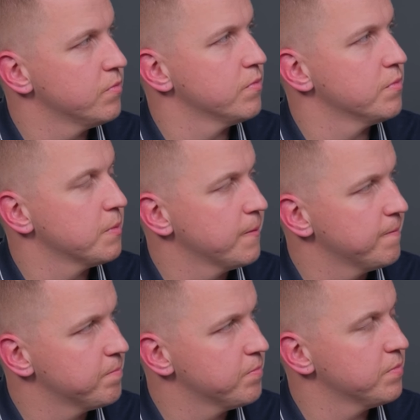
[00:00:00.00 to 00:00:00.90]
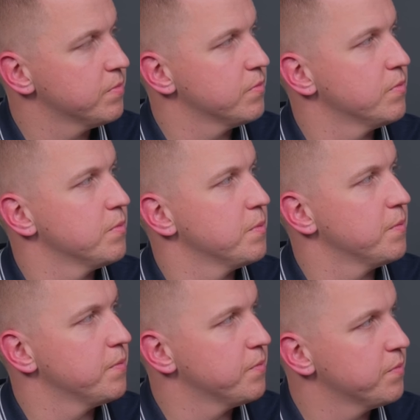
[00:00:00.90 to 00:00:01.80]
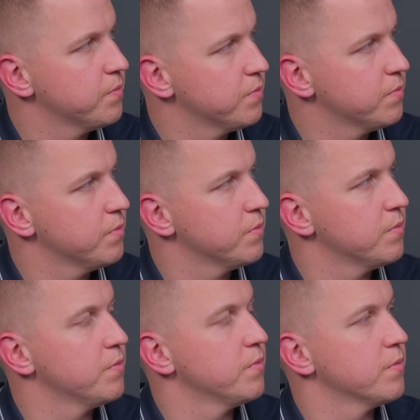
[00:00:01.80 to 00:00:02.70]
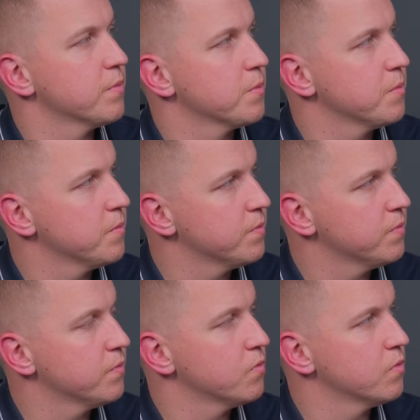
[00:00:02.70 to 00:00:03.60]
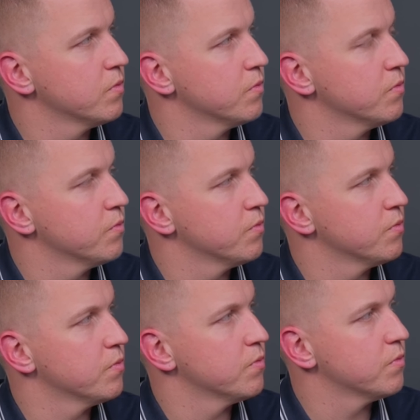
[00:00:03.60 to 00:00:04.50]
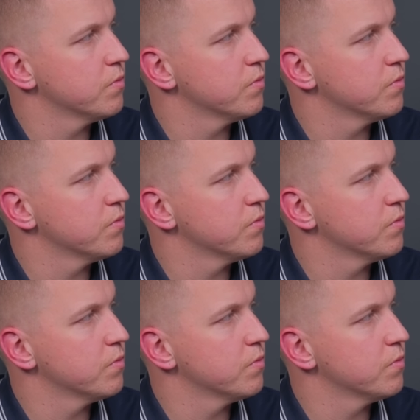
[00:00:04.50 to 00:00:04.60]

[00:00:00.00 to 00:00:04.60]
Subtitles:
This person isn't speaking.